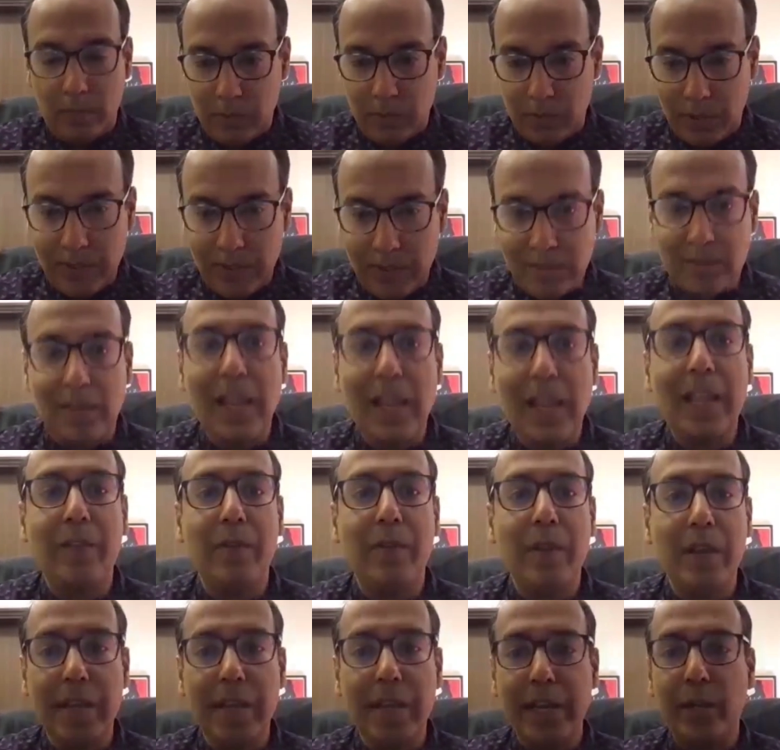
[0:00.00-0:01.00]
just like
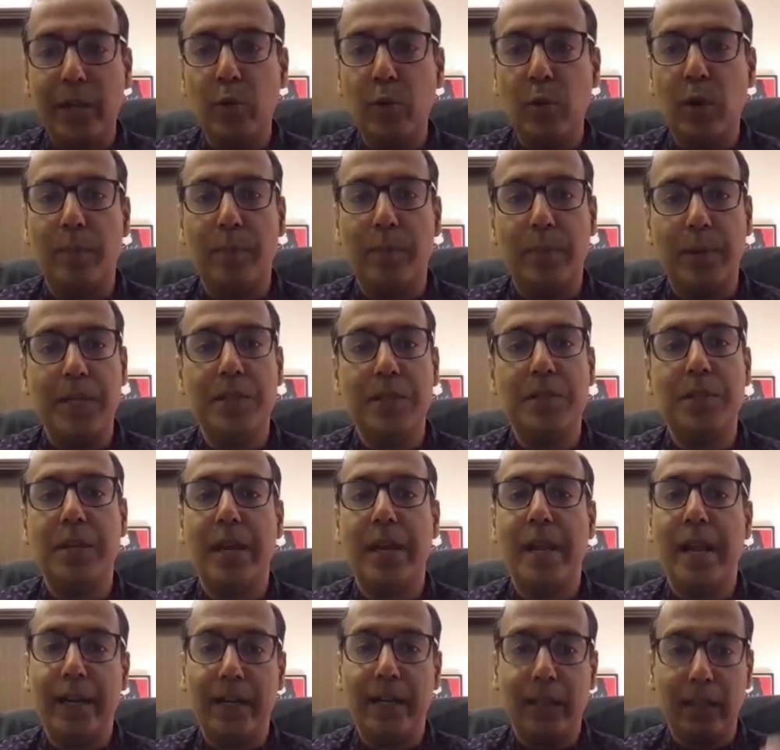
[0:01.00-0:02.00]
we need to
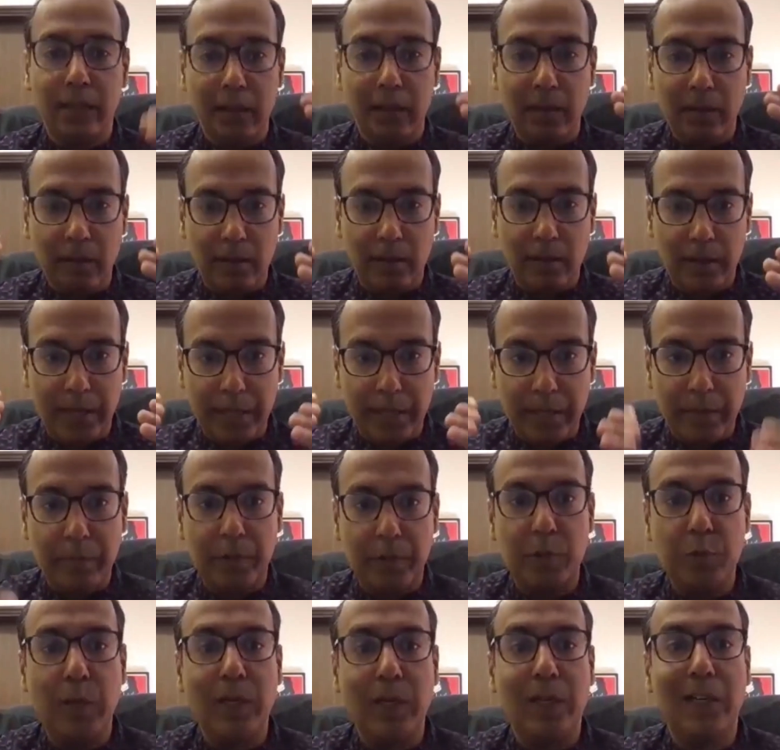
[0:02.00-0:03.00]
appreciate the
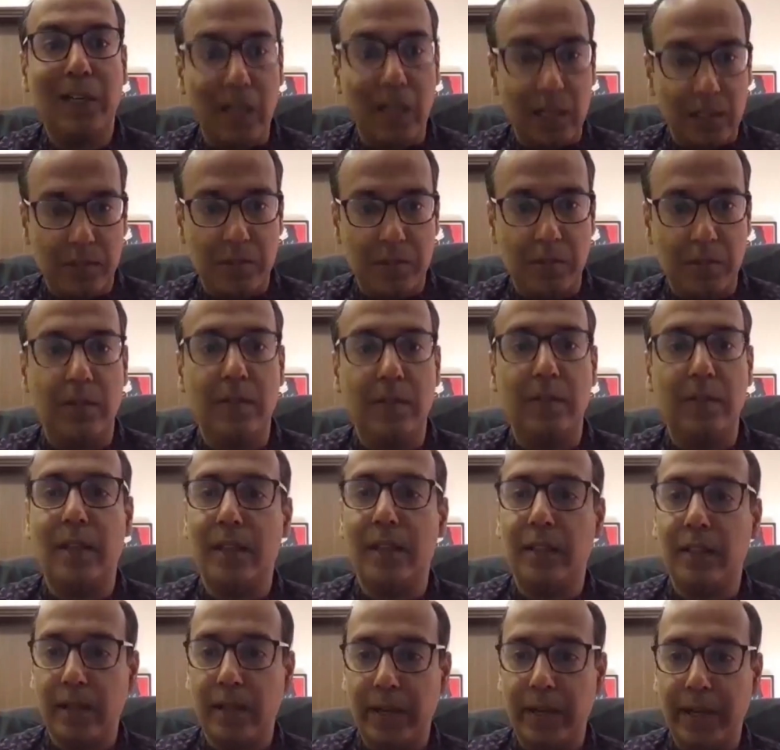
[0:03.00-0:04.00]
individual cultures
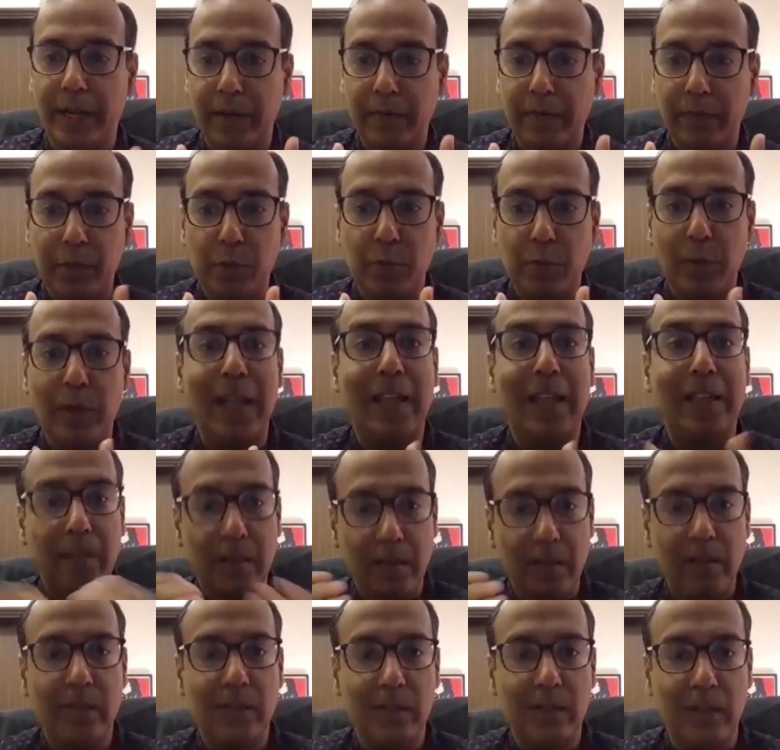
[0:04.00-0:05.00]
and the individual
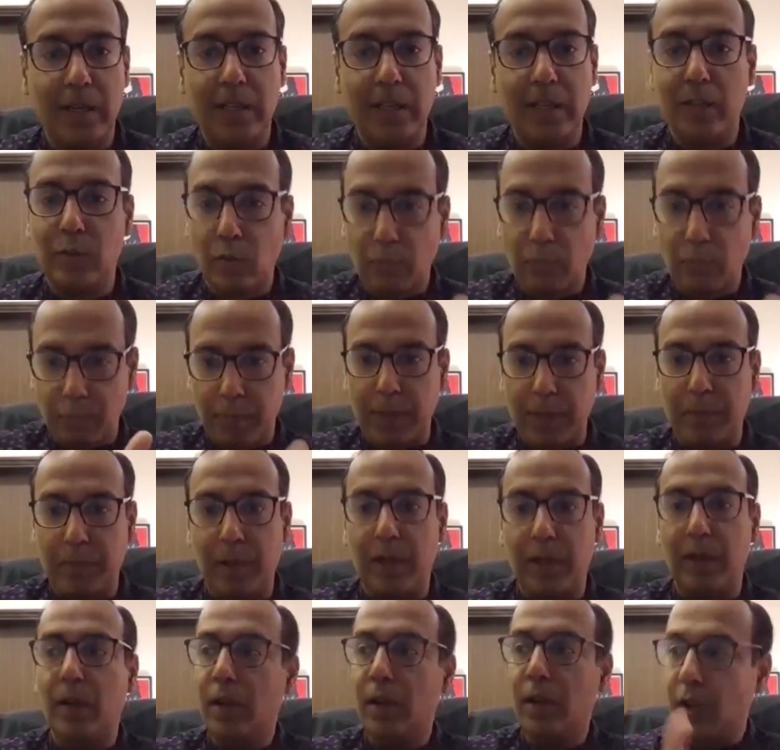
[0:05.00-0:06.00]
ethnicities of
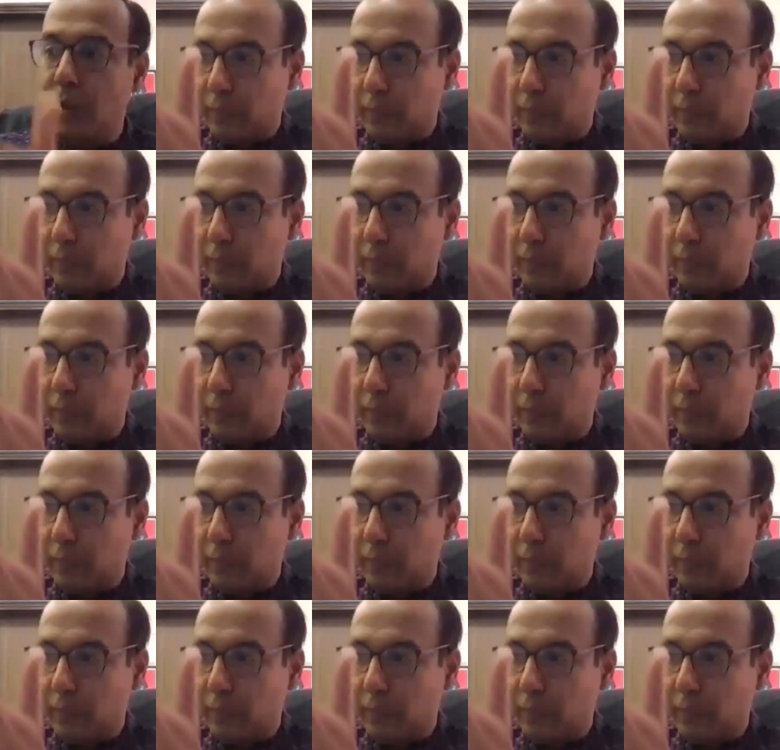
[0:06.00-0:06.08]
people